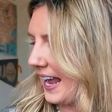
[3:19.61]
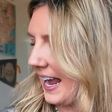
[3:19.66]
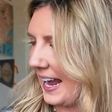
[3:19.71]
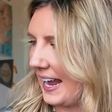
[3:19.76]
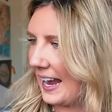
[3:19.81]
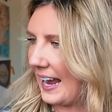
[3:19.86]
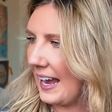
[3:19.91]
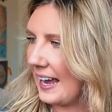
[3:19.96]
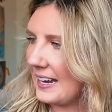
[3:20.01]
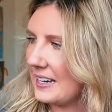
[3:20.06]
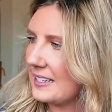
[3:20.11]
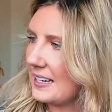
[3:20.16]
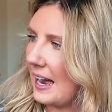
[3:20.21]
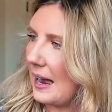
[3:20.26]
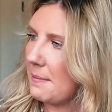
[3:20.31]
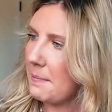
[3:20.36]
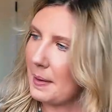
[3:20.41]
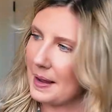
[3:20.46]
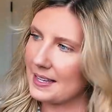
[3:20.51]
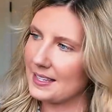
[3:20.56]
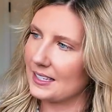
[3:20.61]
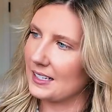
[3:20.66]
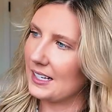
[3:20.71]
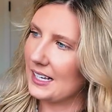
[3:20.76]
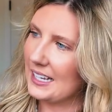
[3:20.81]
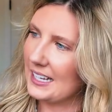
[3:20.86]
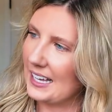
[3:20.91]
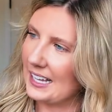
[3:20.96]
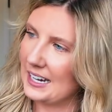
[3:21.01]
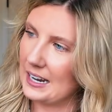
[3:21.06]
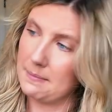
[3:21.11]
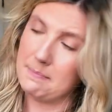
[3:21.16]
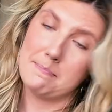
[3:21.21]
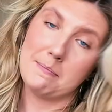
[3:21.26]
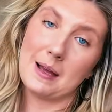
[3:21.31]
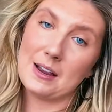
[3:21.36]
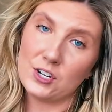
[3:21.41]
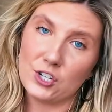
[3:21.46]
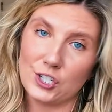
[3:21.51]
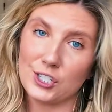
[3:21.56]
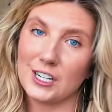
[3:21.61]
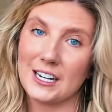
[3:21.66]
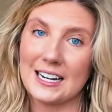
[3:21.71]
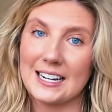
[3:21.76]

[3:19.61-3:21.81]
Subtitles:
And I'm basically gonna measure